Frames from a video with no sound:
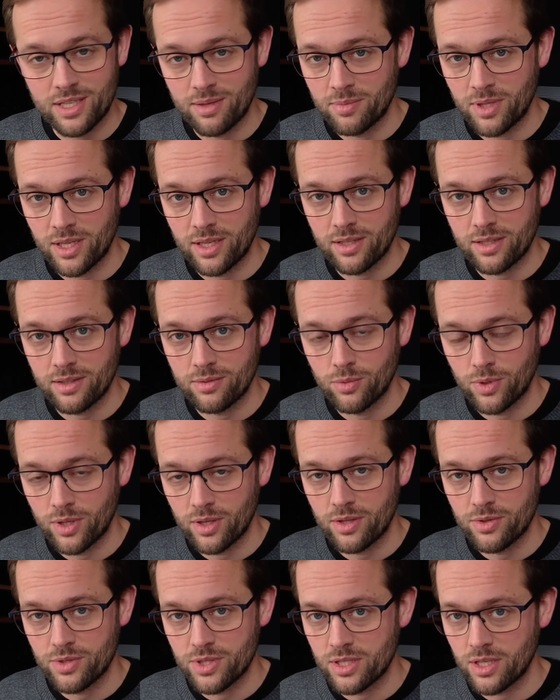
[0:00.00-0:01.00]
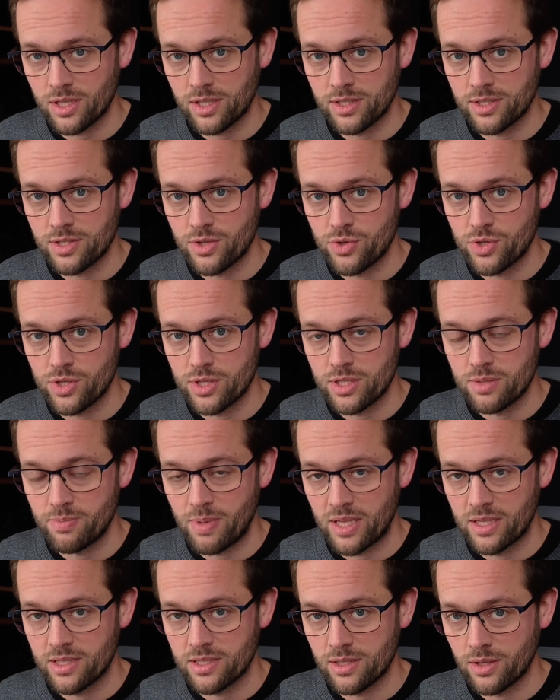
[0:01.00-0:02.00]
I'm like one of those suckers who just
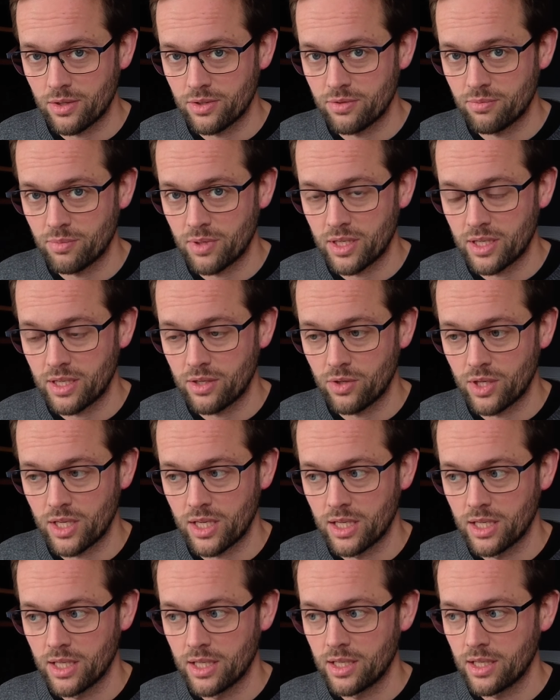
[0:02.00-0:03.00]
spends loads of money on it,